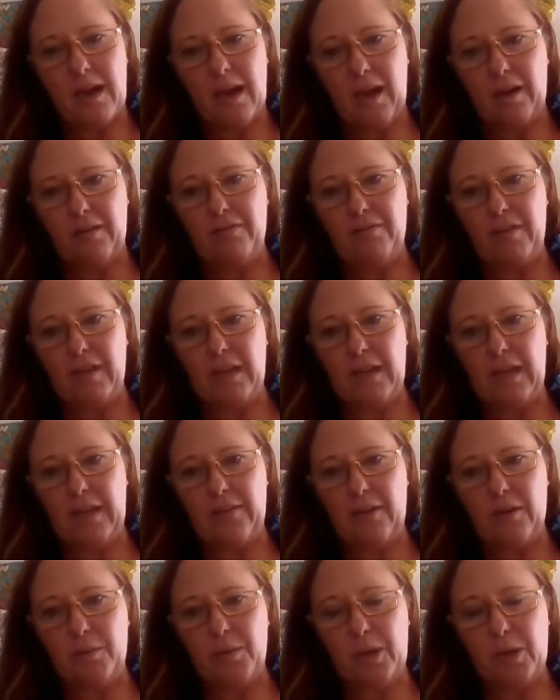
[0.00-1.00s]
I feel
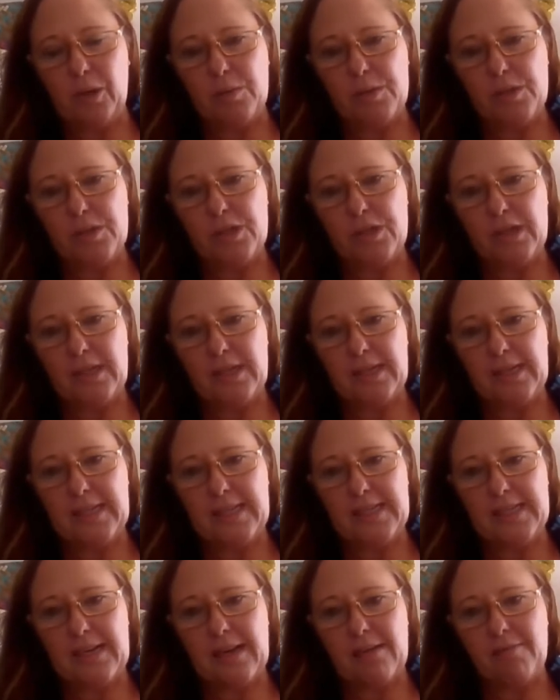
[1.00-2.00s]
like there'll be
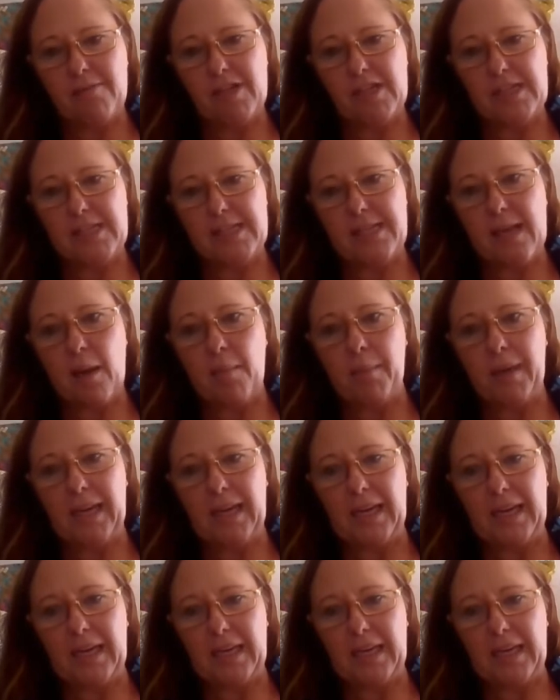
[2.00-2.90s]
opportunities and evidence coming